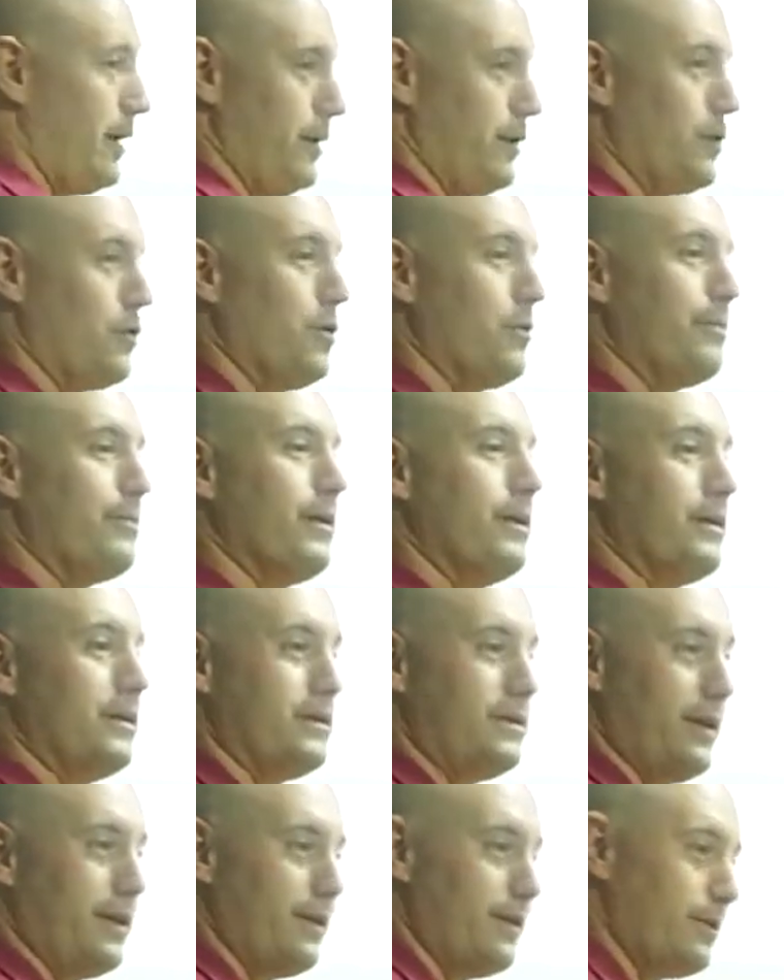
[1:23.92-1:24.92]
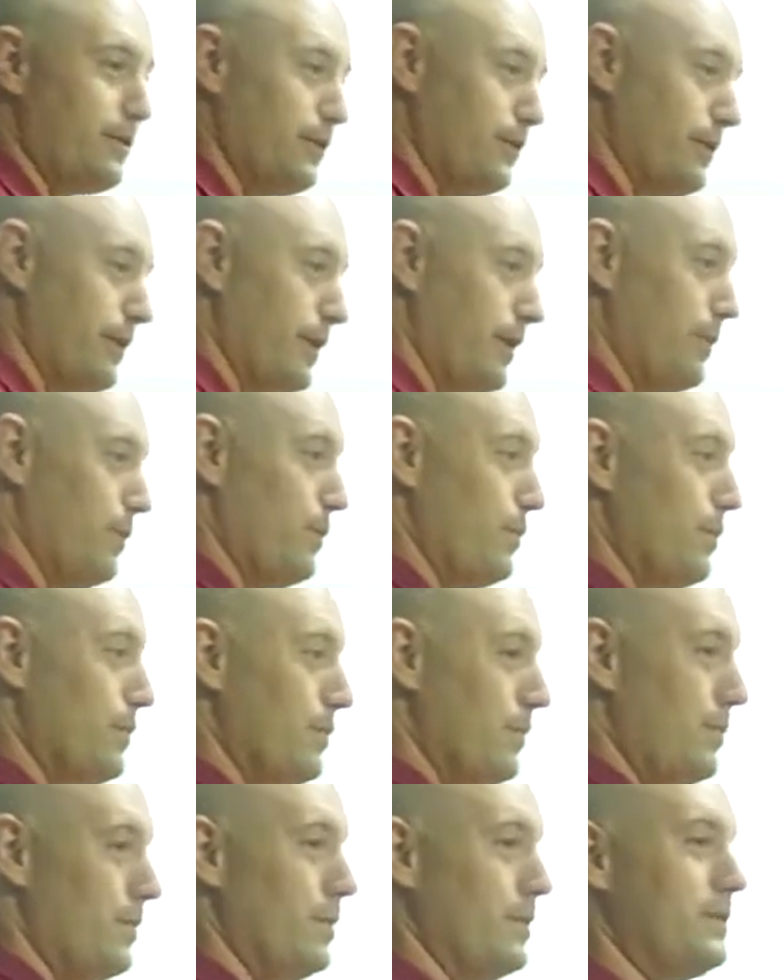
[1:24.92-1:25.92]
unincorporated territory,
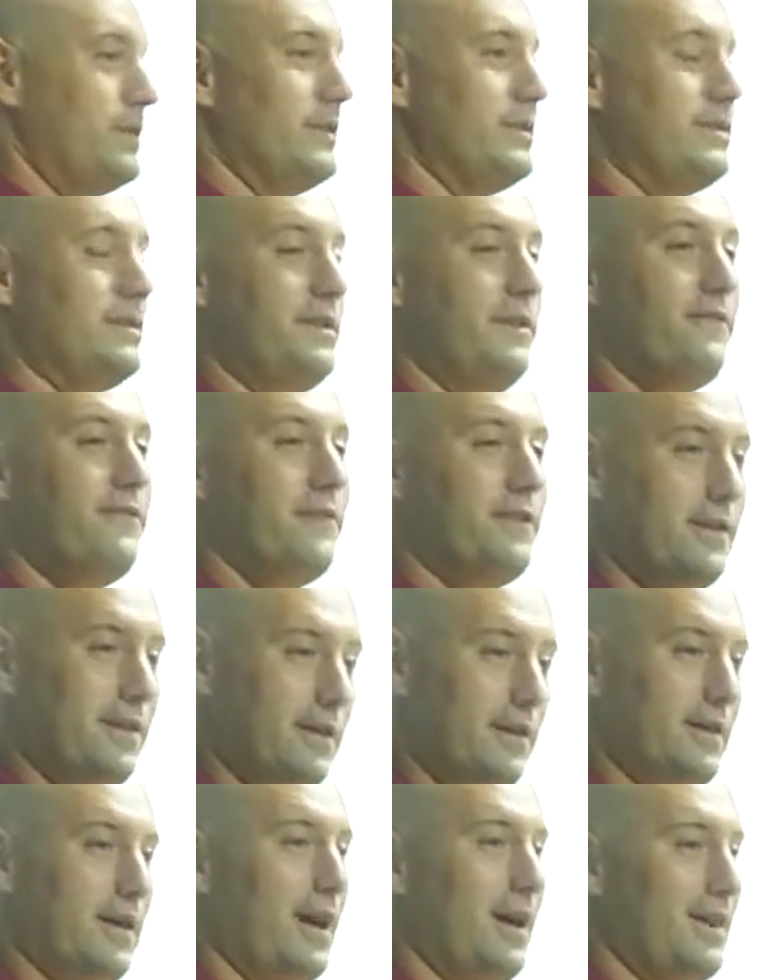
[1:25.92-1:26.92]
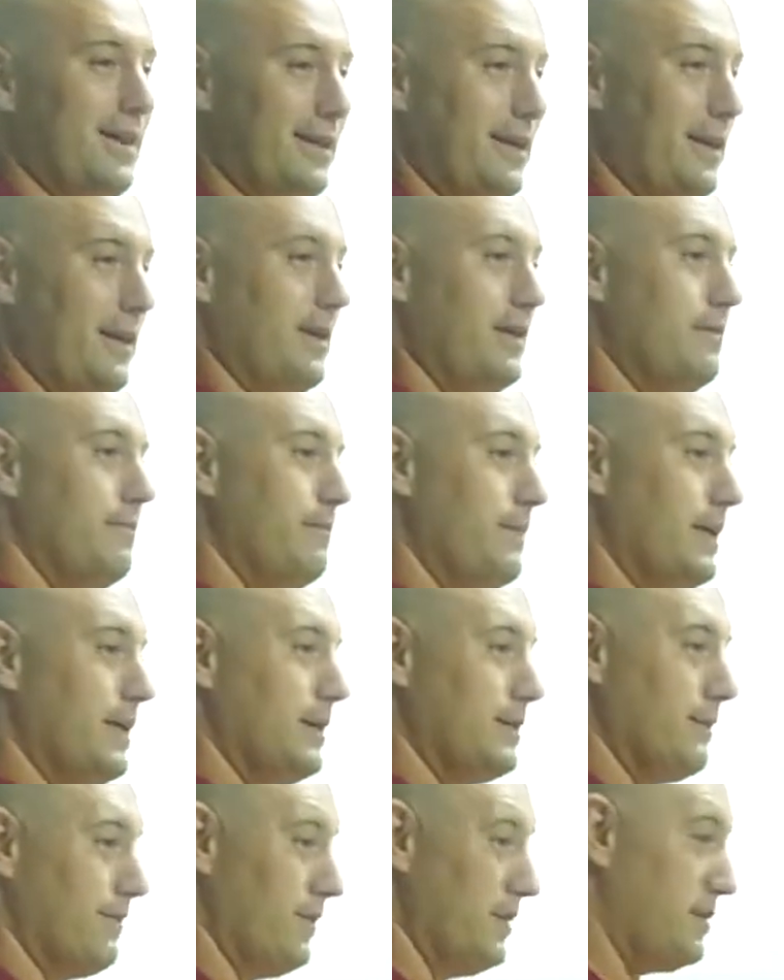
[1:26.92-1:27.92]
which is different than a colony
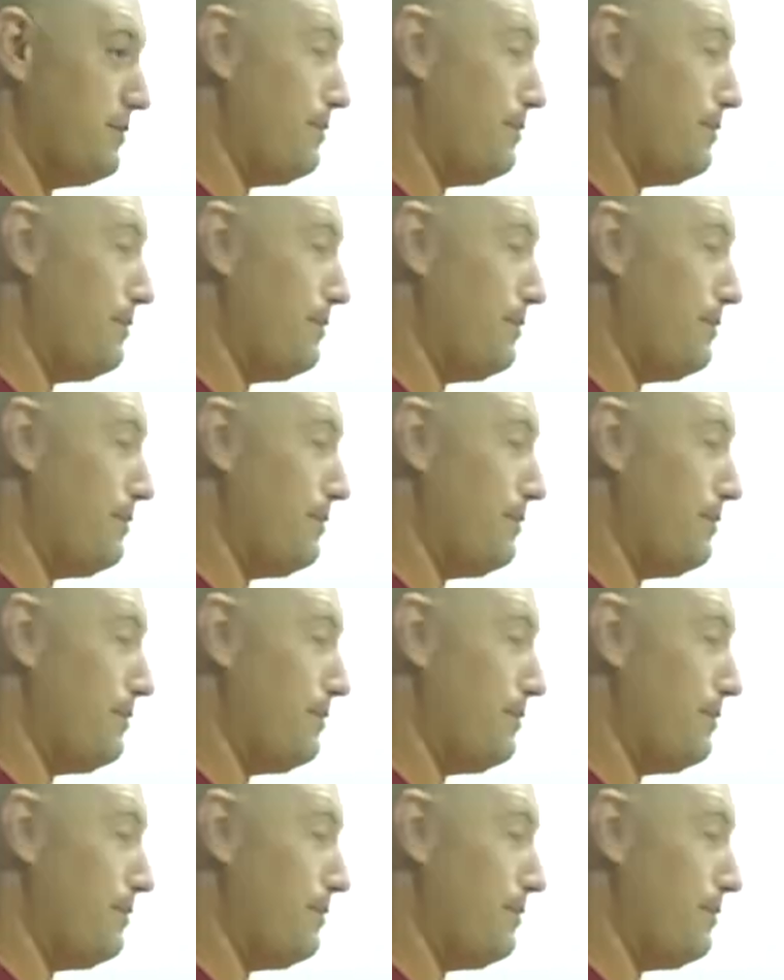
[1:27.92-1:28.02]
because of the